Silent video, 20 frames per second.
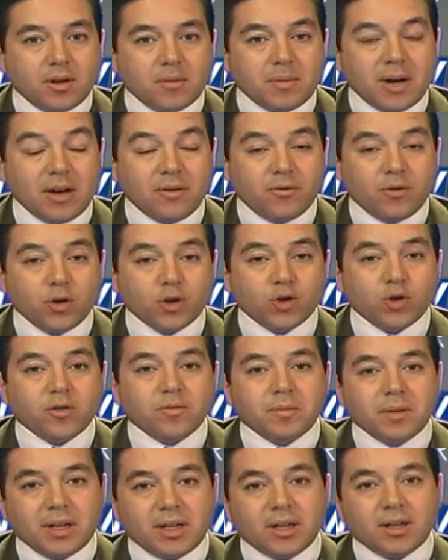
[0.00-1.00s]
by virtue
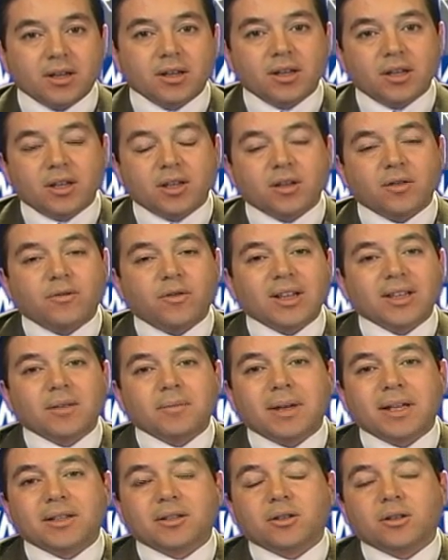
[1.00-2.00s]
of being the
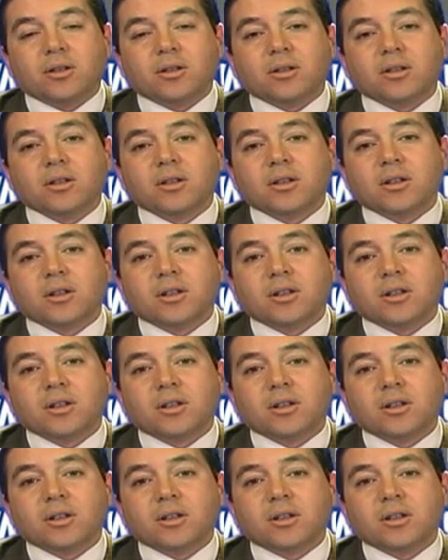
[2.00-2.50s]
fundamental